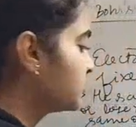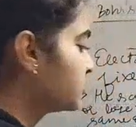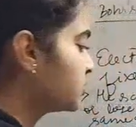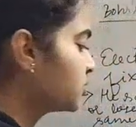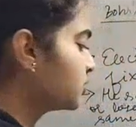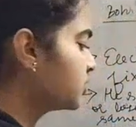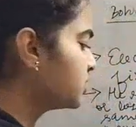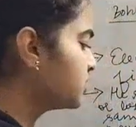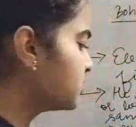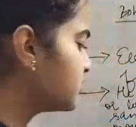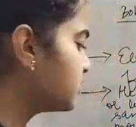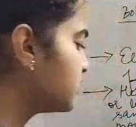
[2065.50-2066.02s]
So
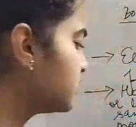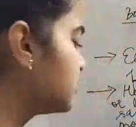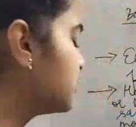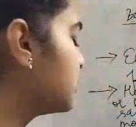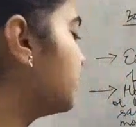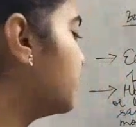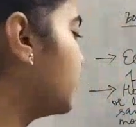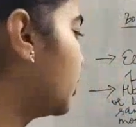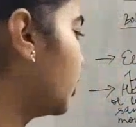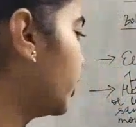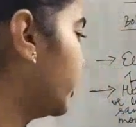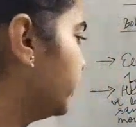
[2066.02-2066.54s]
this is the
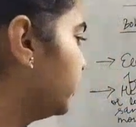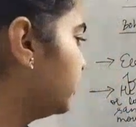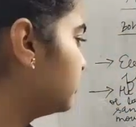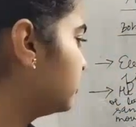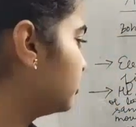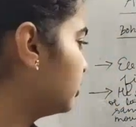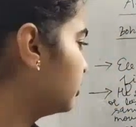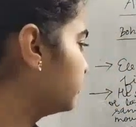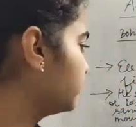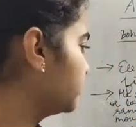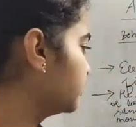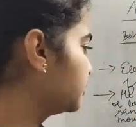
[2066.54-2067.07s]
point
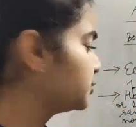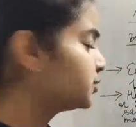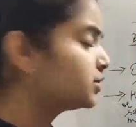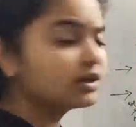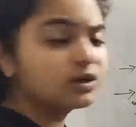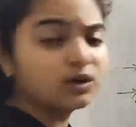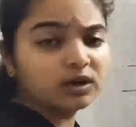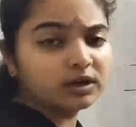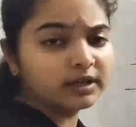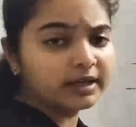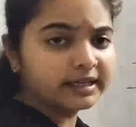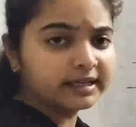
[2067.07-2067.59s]
of
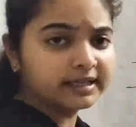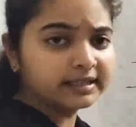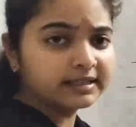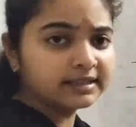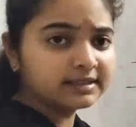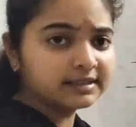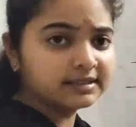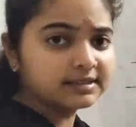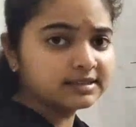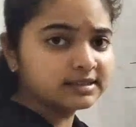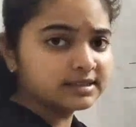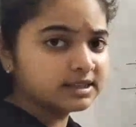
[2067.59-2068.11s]
losing or gaining the
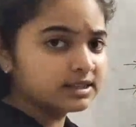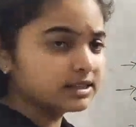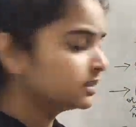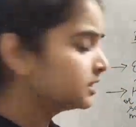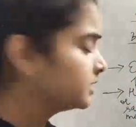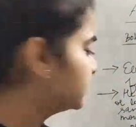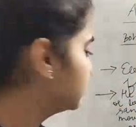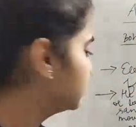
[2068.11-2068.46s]
energy.